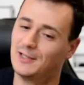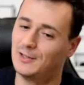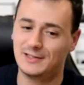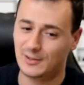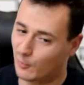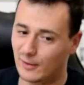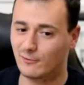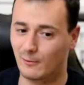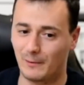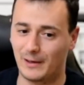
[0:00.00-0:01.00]
it's great
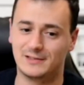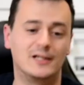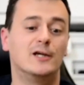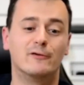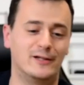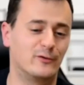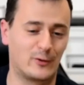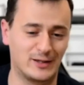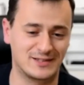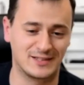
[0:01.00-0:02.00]
for patients, even in
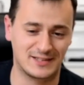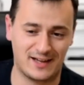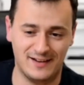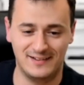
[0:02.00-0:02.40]
races. Yeah.